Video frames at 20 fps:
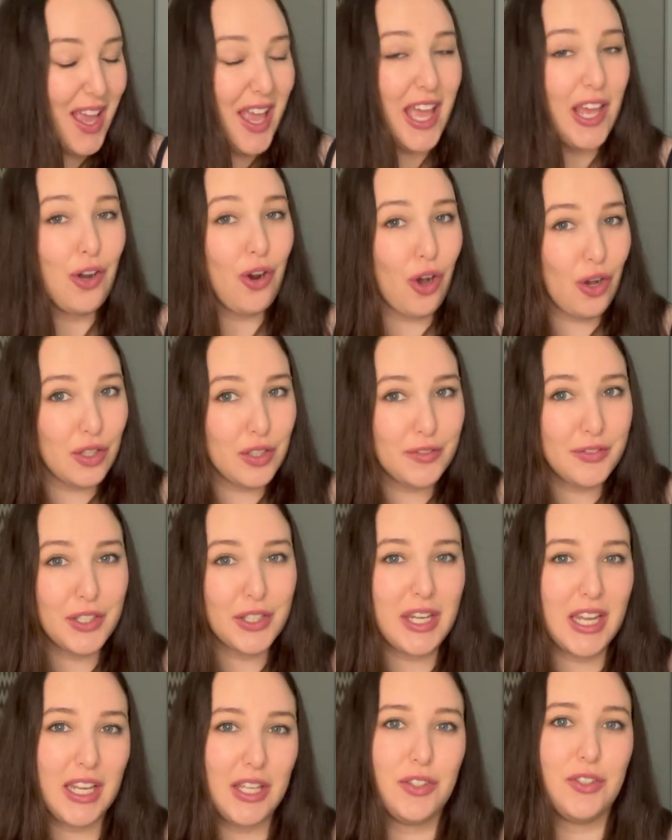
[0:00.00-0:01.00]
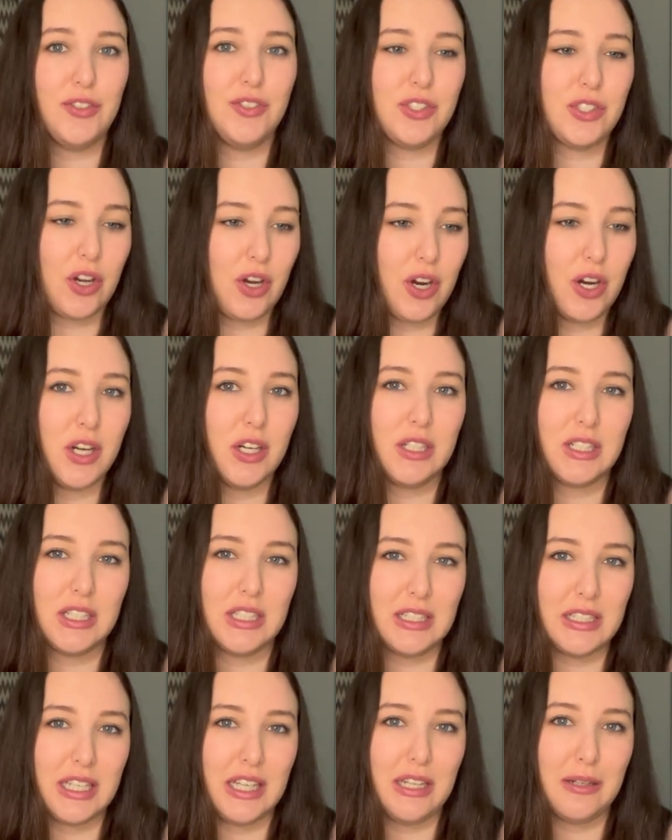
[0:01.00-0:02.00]
And all of their candles are
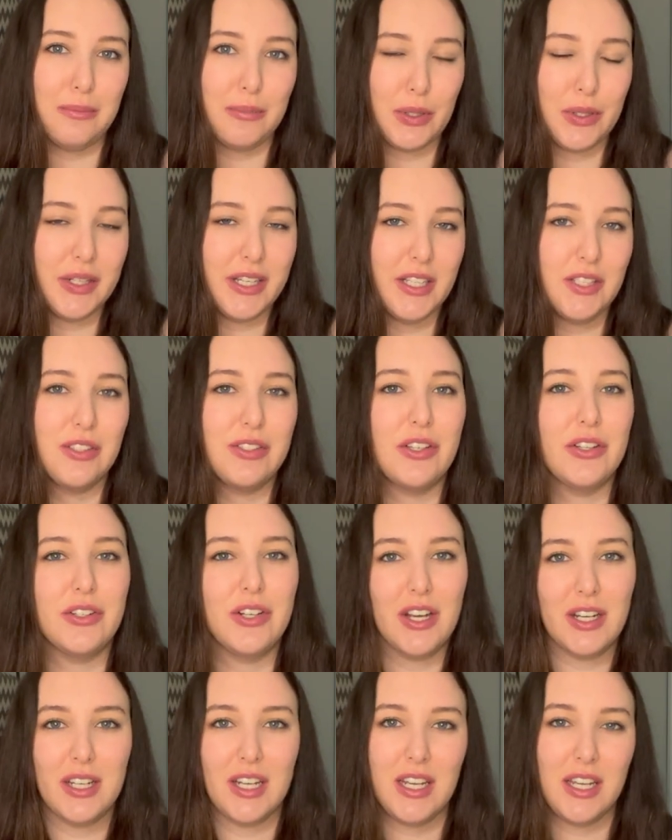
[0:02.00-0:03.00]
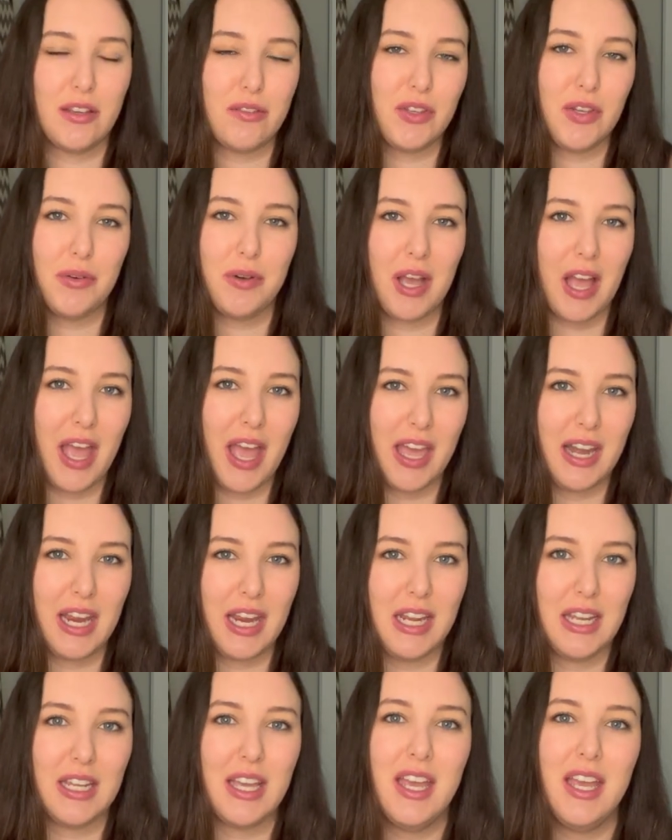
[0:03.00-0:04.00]
clean burning, so they're not going to give you a
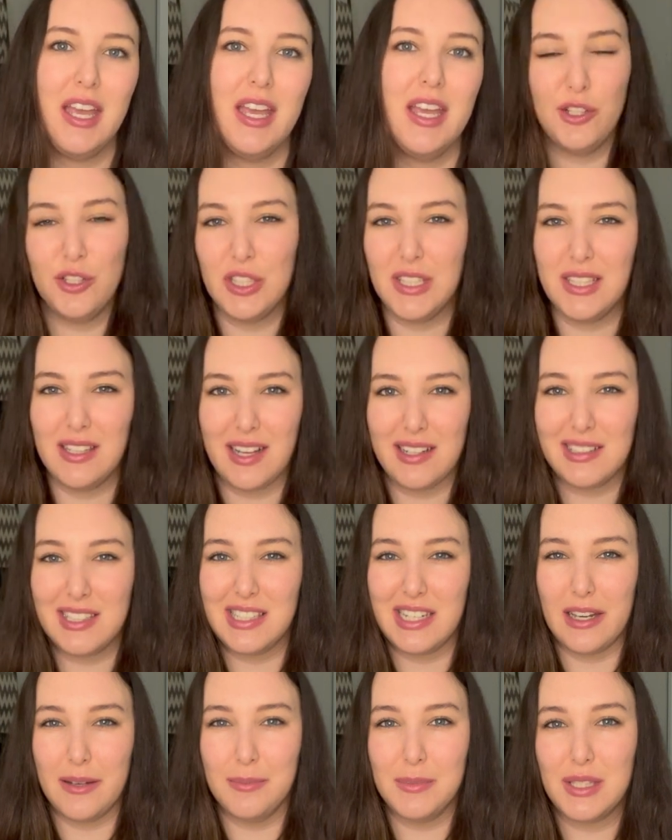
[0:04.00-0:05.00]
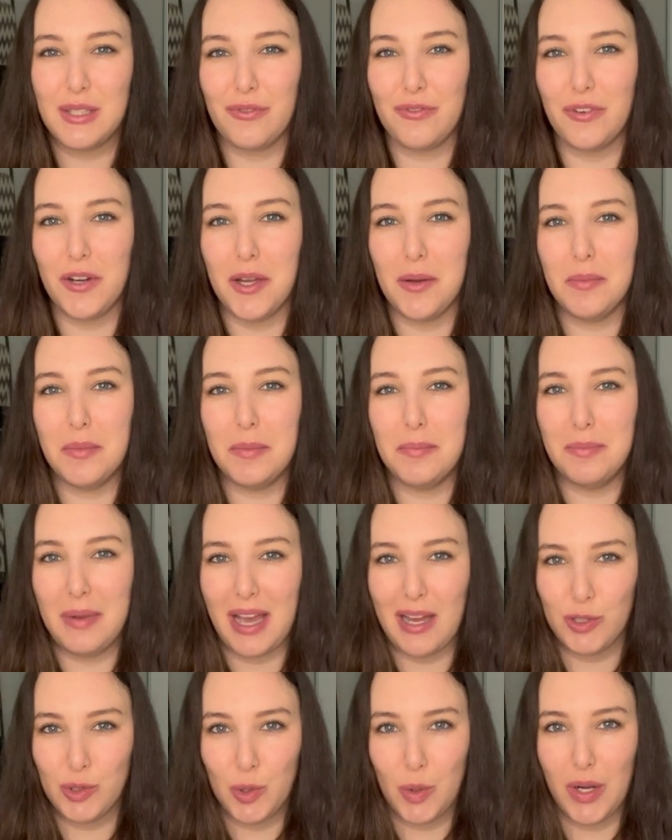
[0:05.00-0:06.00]
headache. Usually that stems from
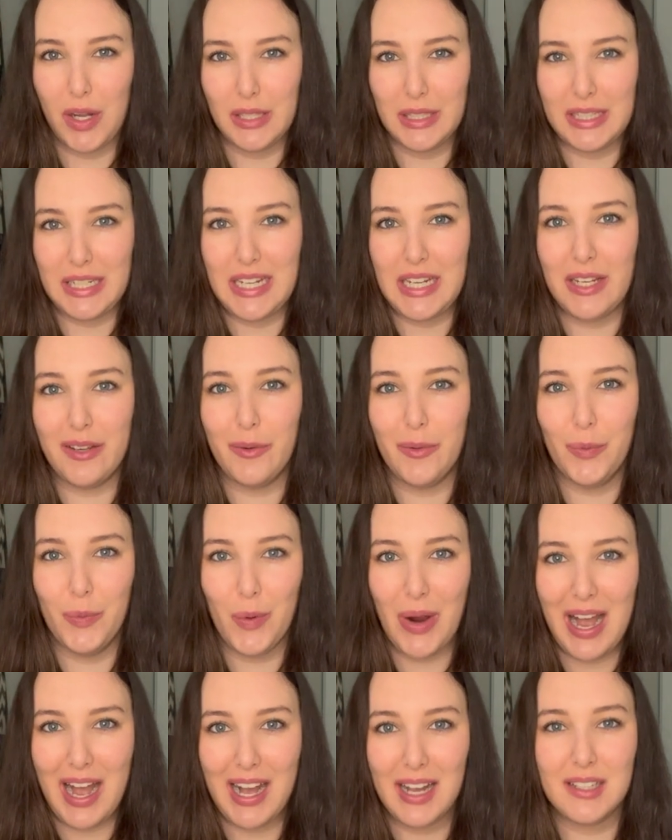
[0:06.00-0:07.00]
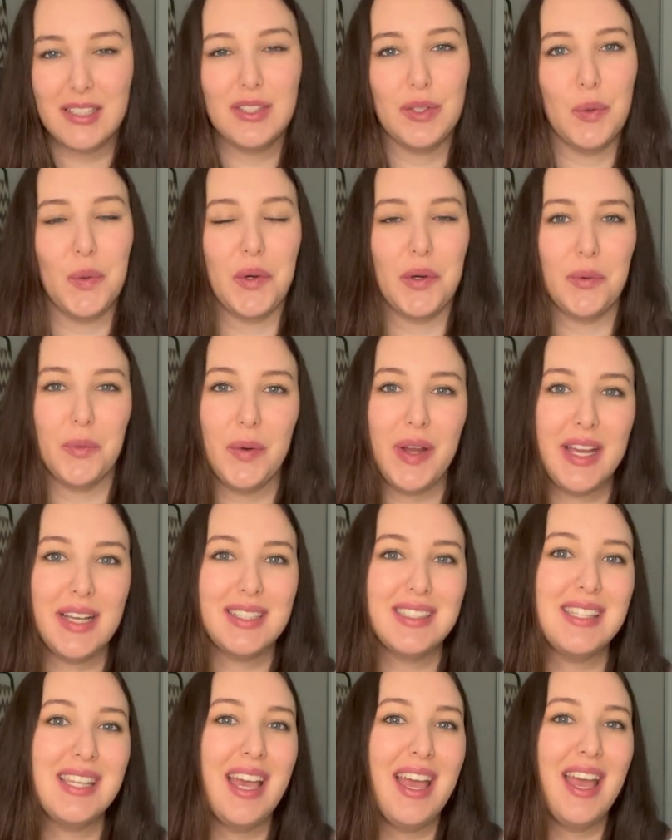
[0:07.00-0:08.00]
bad quality wax or
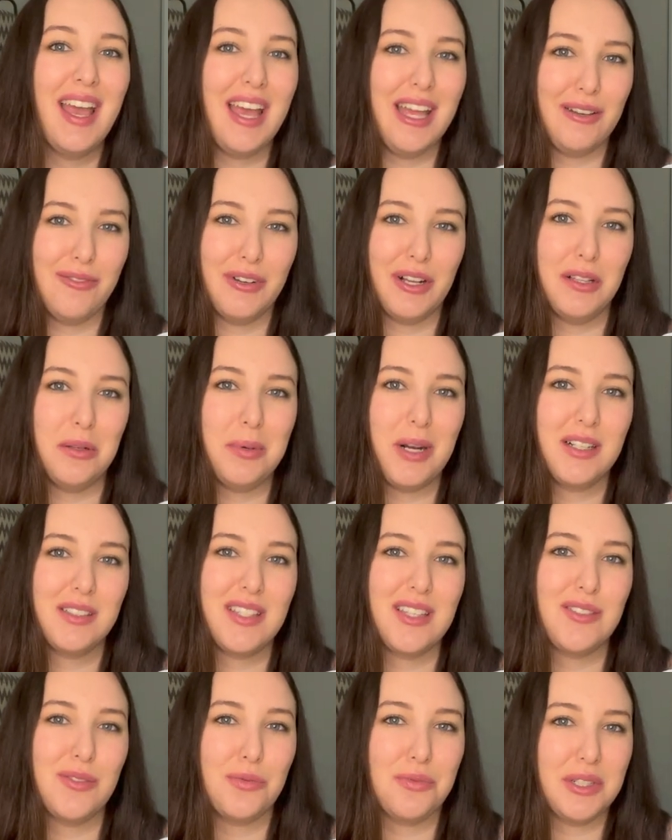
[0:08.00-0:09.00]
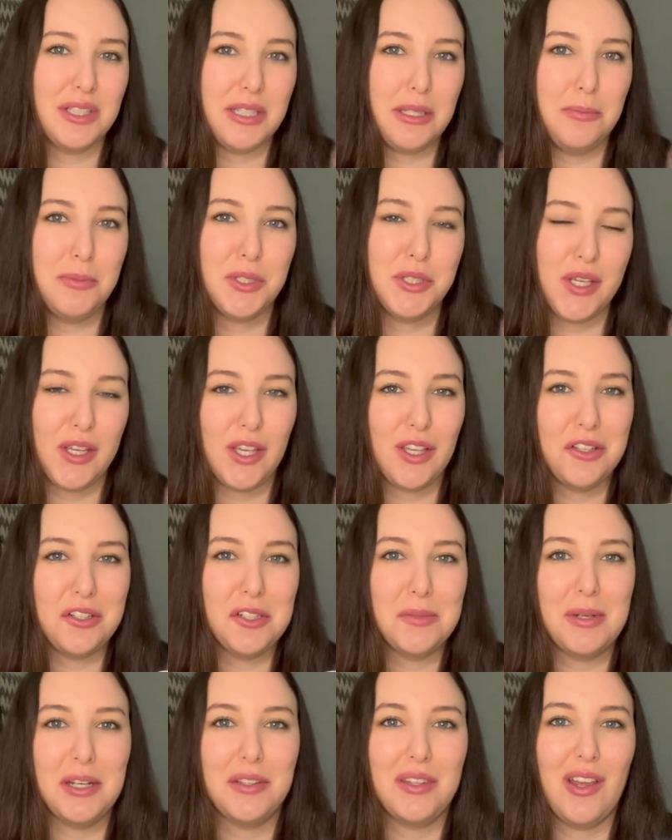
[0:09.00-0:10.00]
wicks. And Vellabox is really particular
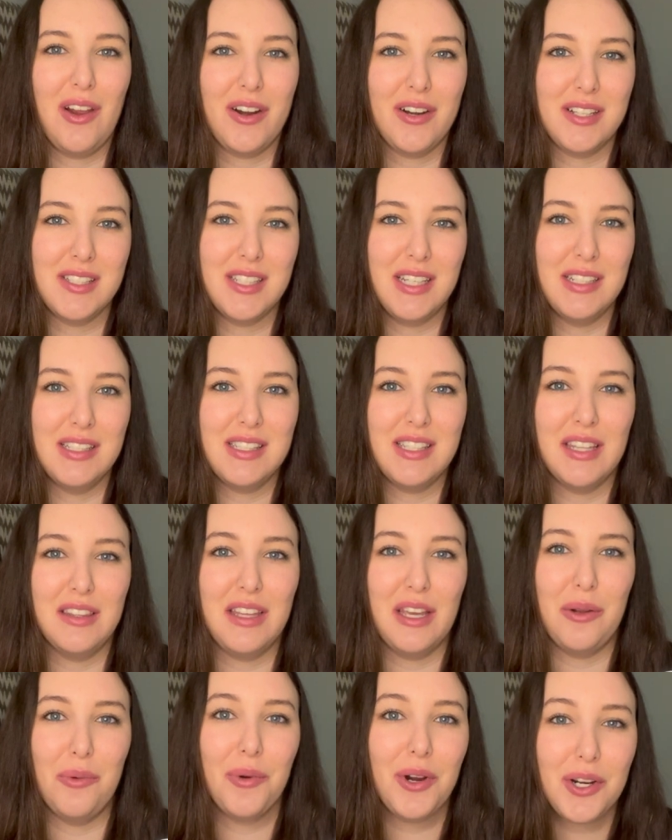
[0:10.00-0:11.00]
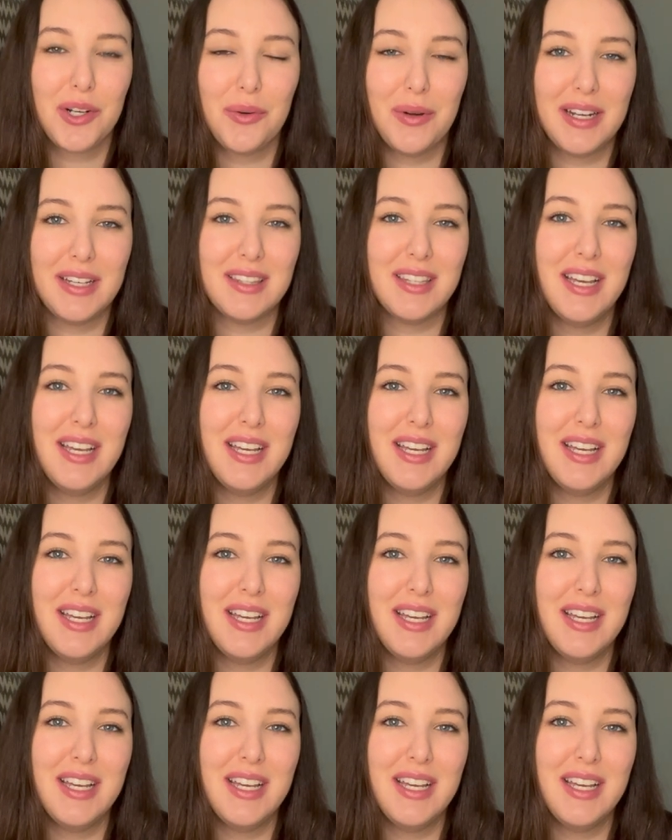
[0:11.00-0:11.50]
about the artisans that they work with